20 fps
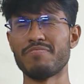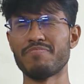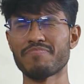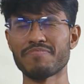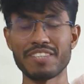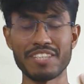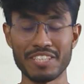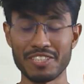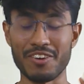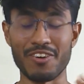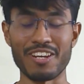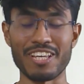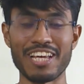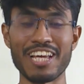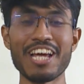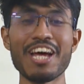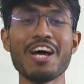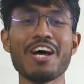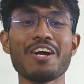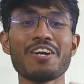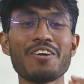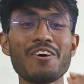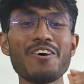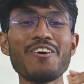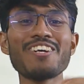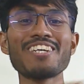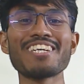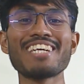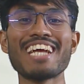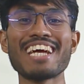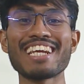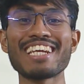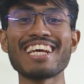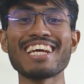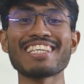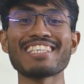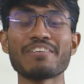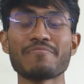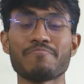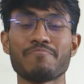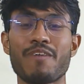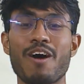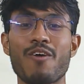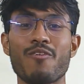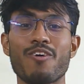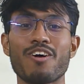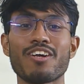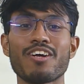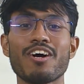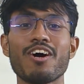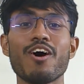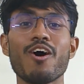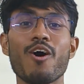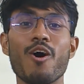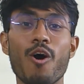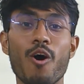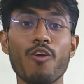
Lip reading: Sorry, don't neglect the power of